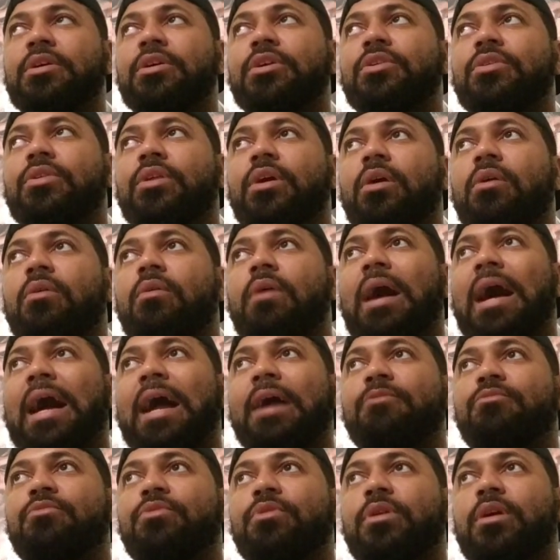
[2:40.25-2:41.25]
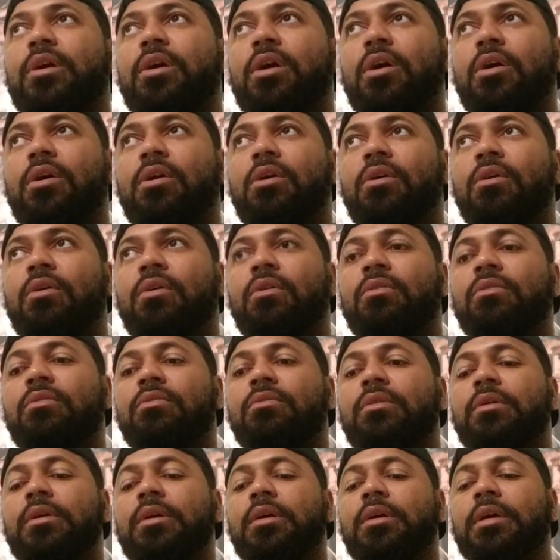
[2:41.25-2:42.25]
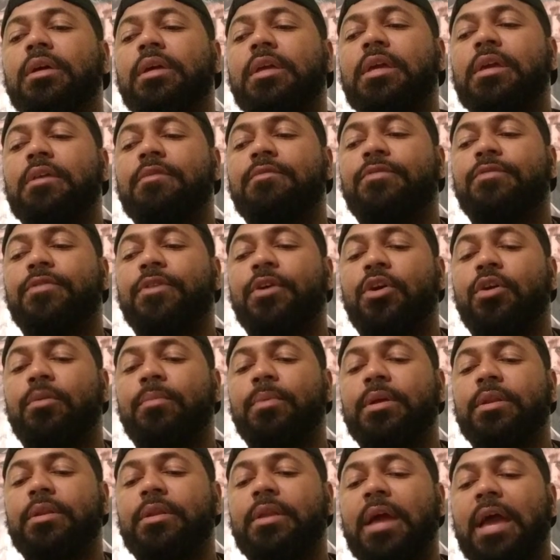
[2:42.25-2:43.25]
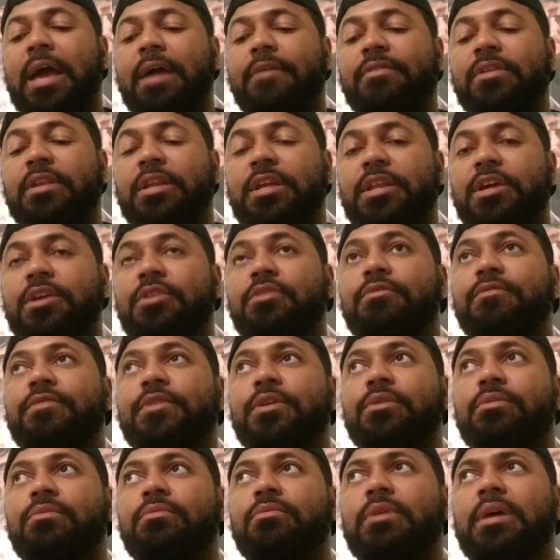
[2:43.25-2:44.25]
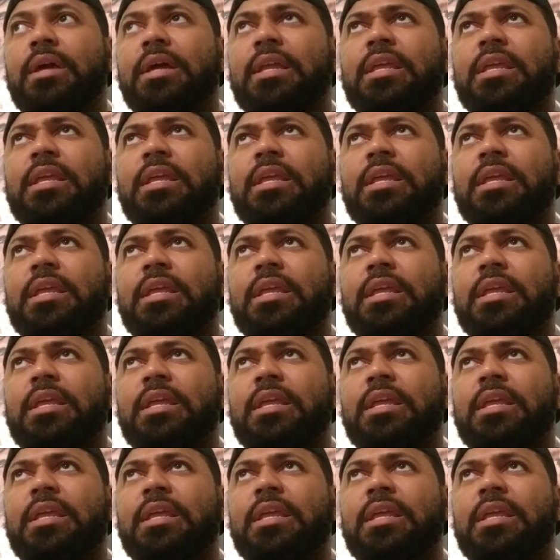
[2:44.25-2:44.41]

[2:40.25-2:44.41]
You know, I recall Keith Thurman having an interview